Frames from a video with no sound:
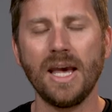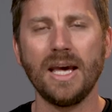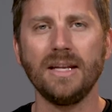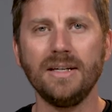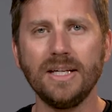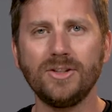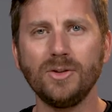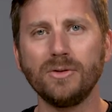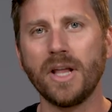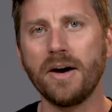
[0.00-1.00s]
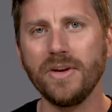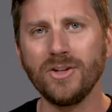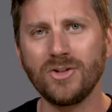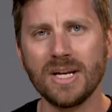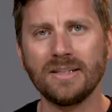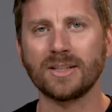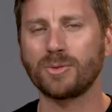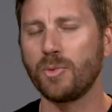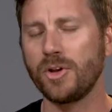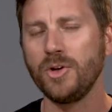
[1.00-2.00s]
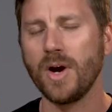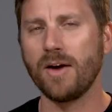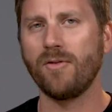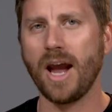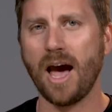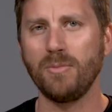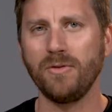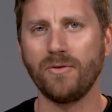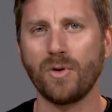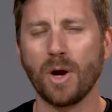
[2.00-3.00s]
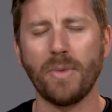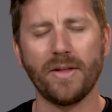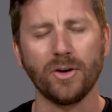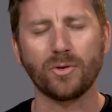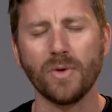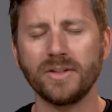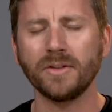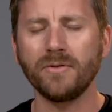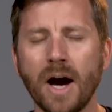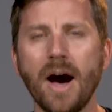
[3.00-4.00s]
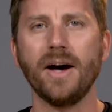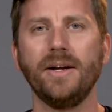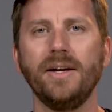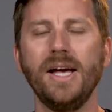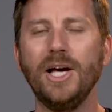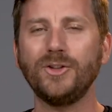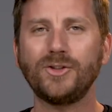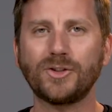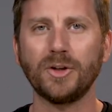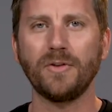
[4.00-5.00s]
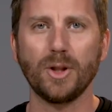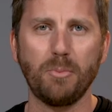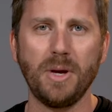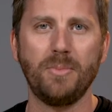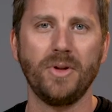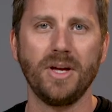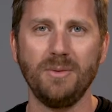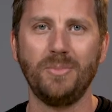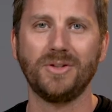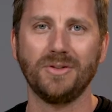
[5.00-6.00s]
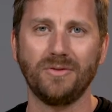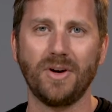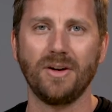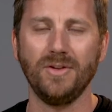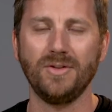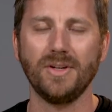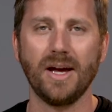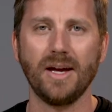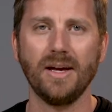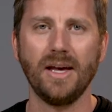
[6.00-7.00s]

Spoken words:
It needs you loving Jesus more than you ever have before. And by the grace of God, serving the people that He puts in front of you today.